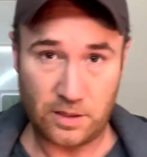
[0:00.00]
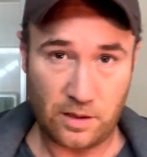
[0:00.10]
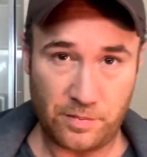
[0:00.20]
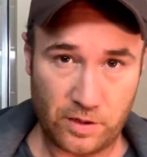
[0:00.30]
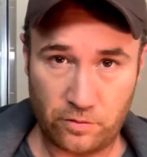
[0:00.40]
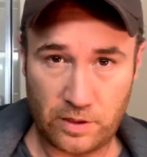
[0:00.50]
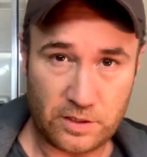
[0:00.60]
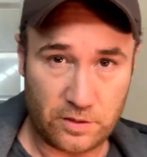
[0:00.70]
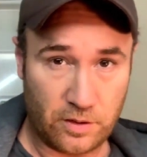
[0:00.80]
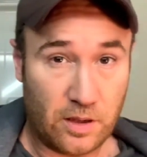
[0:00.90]
that'd be good
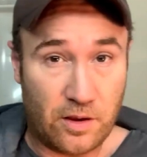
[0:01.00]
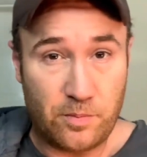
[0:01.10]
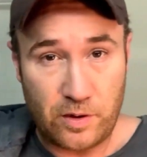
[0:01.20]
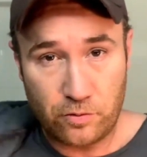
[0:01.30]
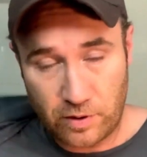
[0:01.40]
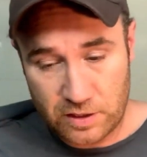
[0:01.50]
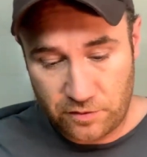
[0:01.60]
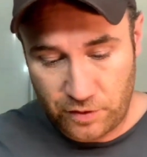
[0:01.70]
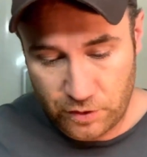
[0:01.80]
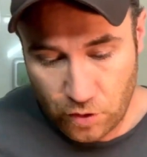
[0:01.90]
reason. That'd be good reason
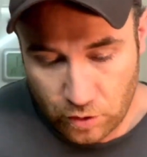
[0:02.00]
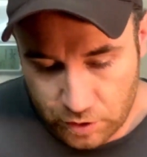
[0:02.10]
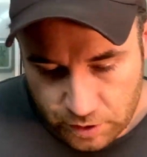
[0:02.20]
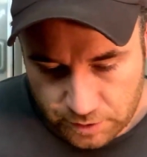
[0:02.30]
for you not